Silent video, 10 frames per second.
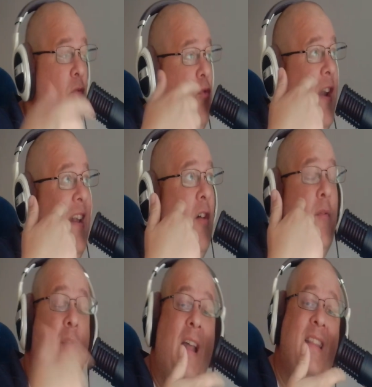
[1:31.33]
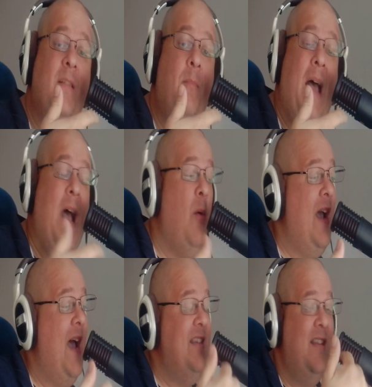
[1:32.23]
running on phantom power,
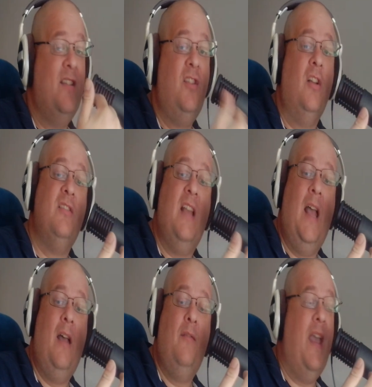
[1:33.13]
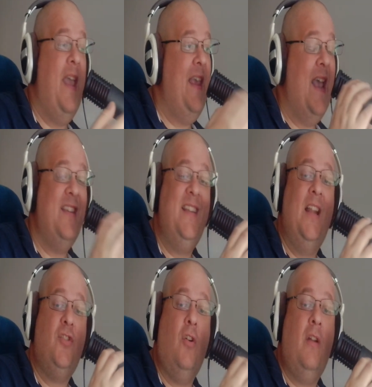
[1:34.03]
as this does have a SE
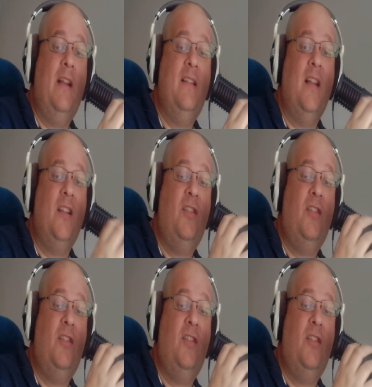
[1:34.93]
Electronics